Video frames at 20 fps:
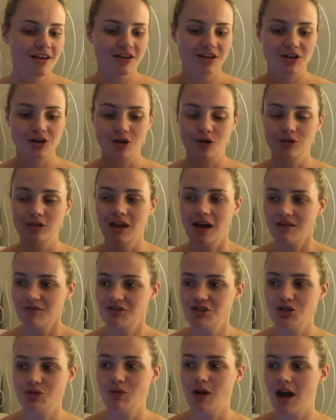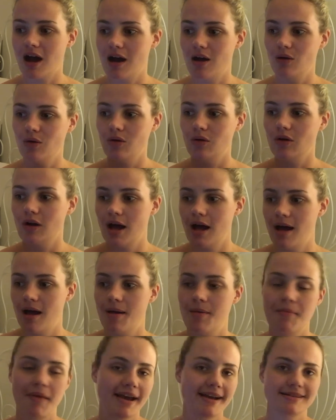loved you are, or
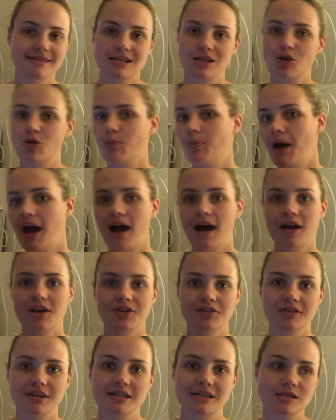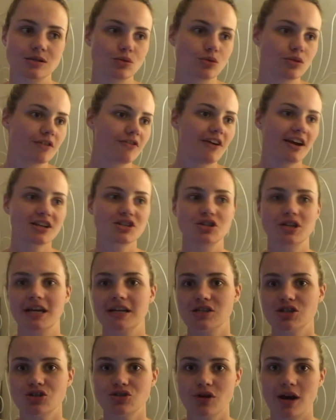amazing your partner is, or the fact you
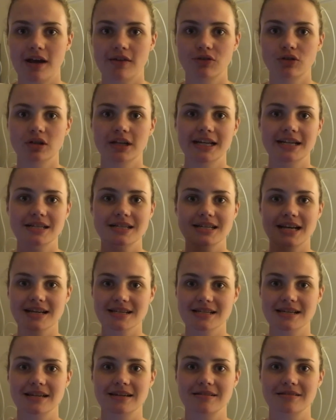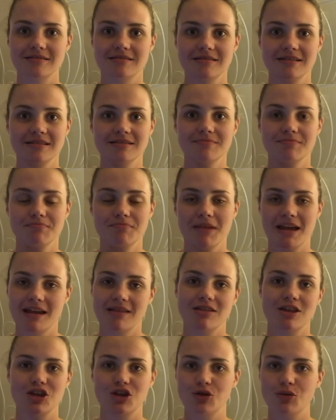get to travel. It doesn't
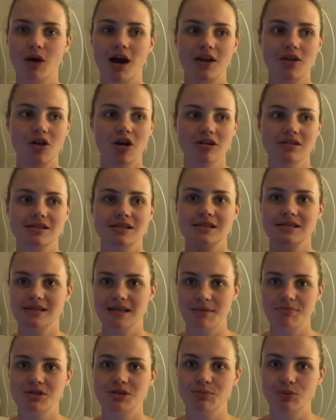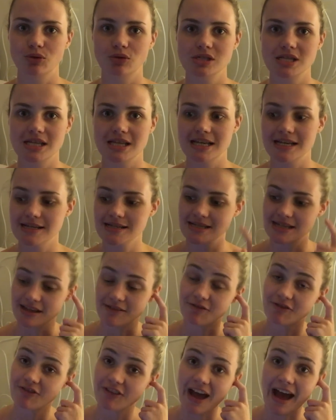mean that you are not susceptible to this.
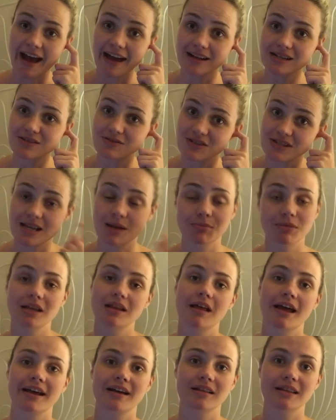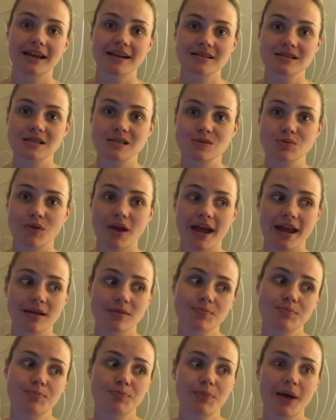In fact, for somebody like Alexis
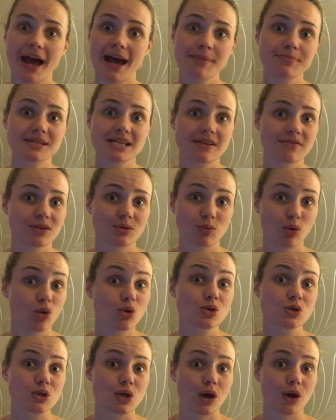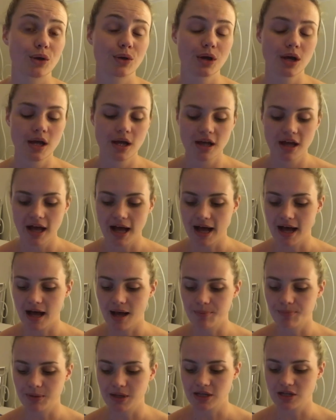Ren, perhaps even more so,
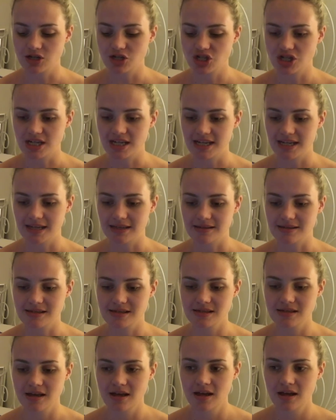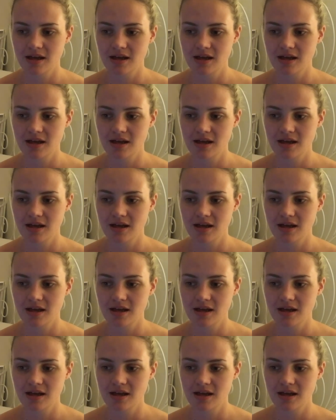because she is